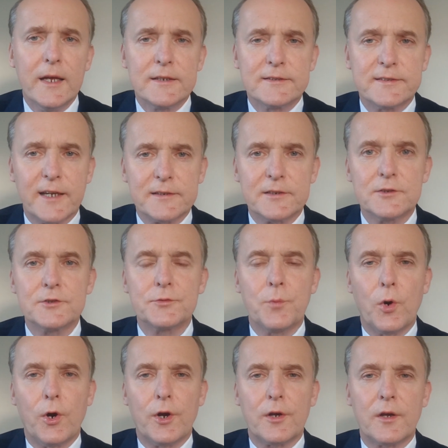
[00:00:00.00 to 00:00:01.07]
Sutton's
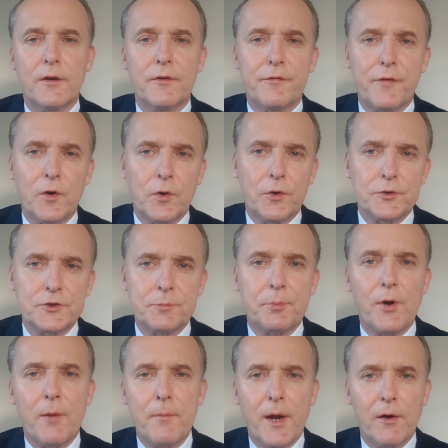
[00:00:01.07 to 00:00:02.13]
work focused
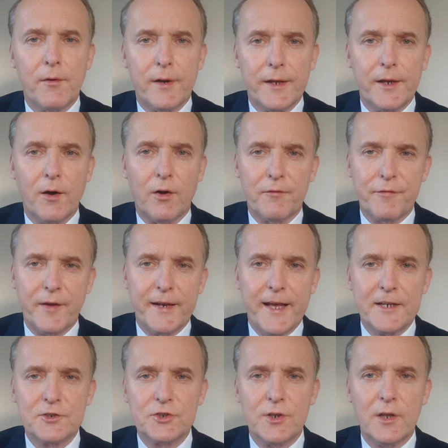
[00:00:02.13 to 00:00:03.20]
primarily on
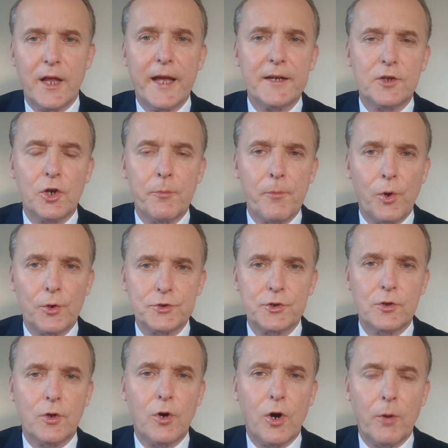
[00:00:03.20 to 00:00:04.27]
financial and
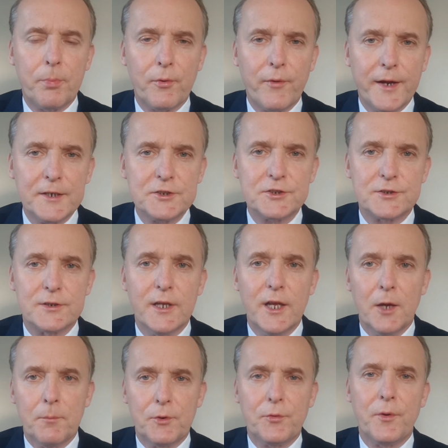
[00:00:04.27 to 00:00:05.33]
commercial cooperation
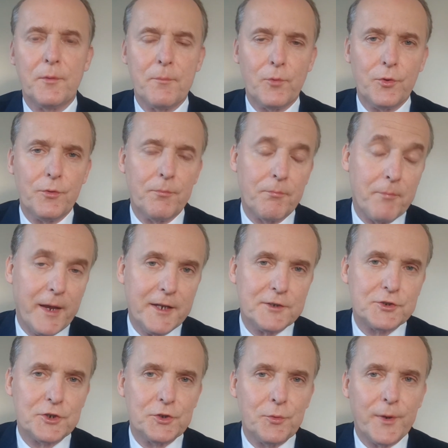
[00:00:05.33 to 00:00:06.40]
between
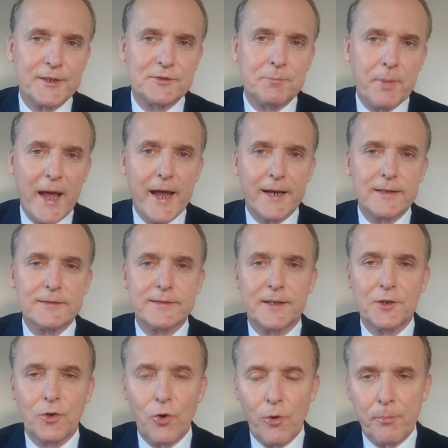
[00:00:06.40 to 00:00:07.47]
major US banks
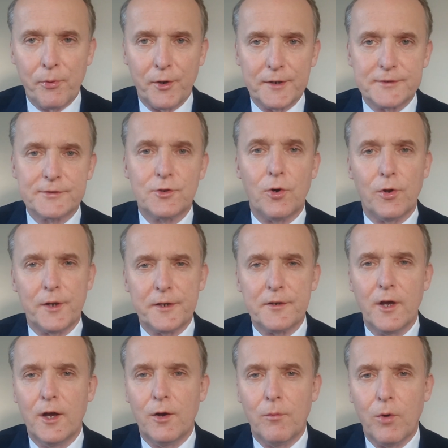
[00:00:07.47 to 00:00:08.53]
and corporates, call it
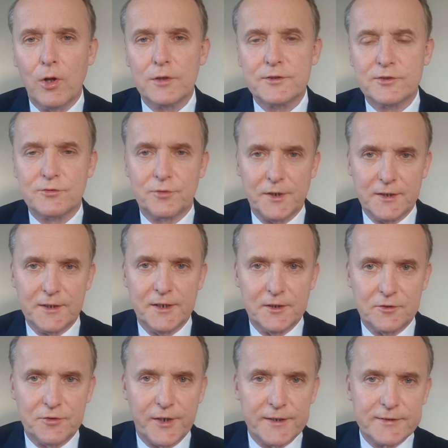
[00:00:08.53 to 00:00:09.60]
Wall Street
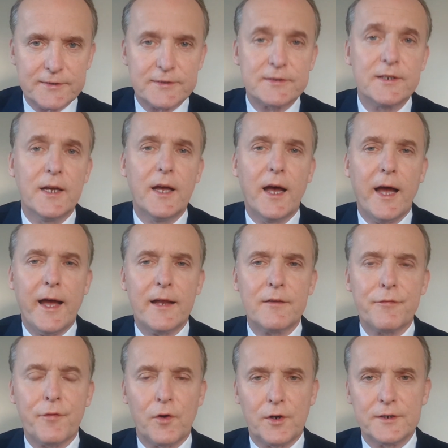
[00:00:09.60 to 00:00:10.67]
interests, and
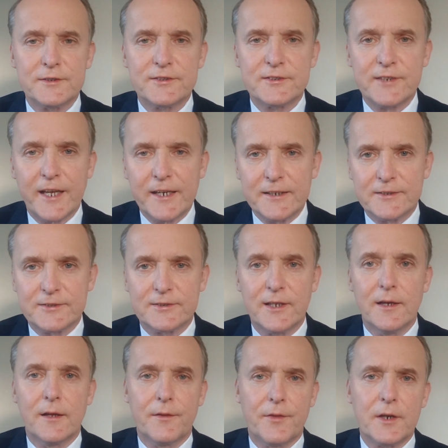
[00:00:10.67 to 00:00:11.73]
foreign states
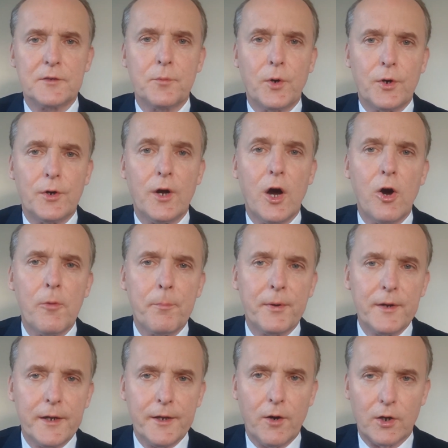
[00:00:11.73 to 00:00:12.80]
that were
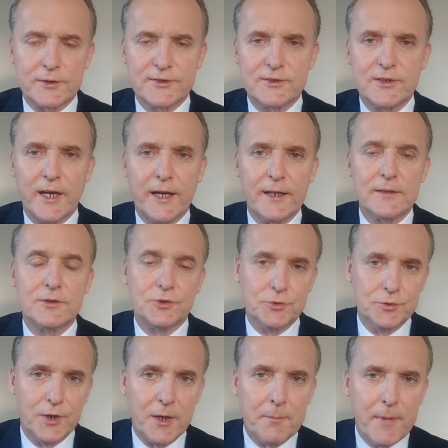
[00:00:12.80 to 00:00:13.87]
openly hostile
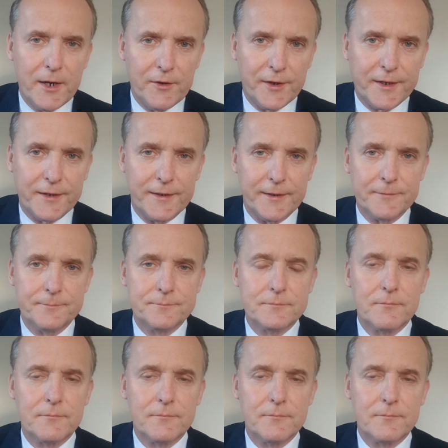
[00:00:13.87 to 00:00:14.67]
to America.